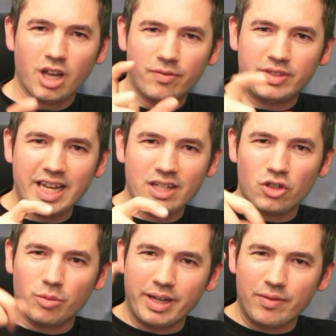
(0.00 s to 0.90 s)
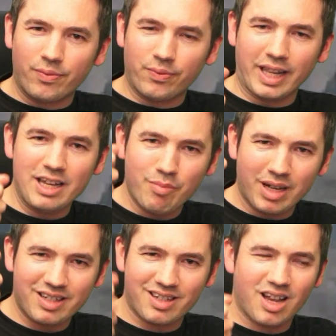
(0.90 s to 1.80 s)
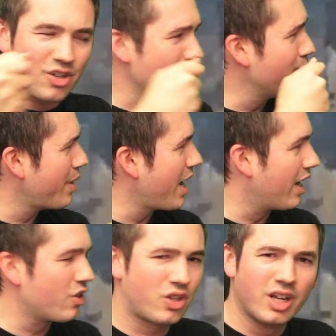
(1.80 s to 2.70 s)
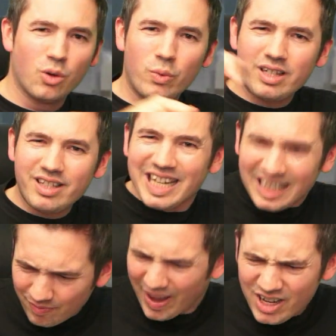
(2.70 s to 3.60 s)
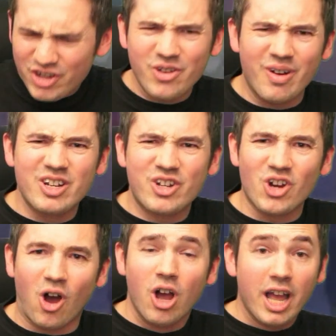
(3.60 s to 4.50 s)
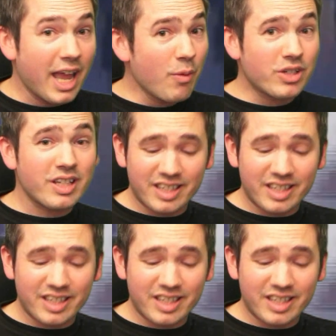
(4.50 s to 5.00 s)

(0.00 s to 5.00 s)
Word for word: of Diotoir being flamed by Sergeant Bash with Steel Avenger in shot. It was a